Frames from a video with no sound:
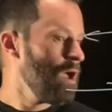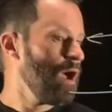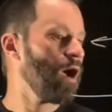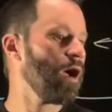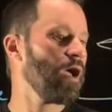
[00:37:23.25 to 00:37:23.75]

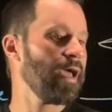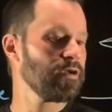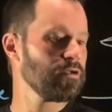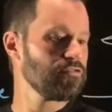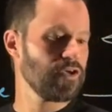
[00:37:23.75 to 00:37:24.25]
And
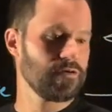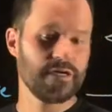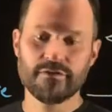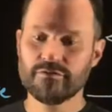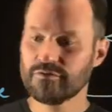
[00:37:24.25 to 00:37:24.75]
it'll
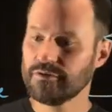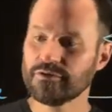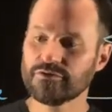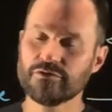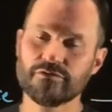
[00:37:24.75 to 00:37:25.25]
generate those
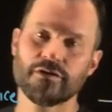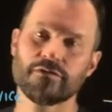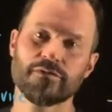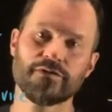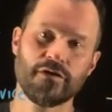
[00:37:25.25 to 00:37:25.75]
credentials,
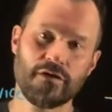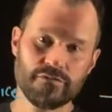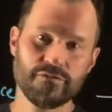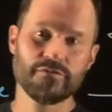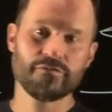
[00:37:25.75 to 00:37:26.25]
it'll
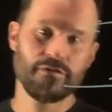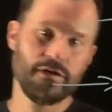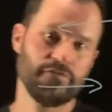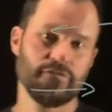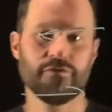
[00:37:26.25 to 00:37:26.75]
return those
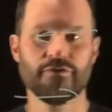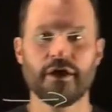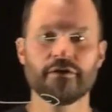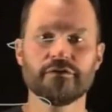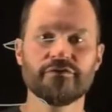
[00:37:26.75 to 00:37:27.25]
credentials,
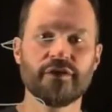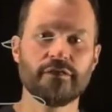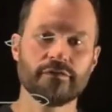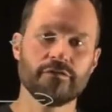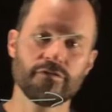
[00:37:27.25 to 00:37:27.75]
and it'll
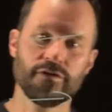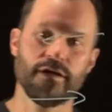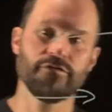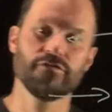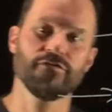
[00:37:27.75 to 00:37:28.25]
set those
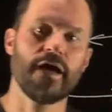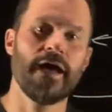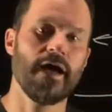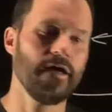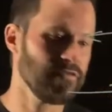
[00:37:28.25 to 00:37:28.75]
credentials
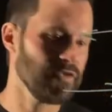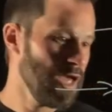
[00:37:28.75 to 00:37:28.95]
as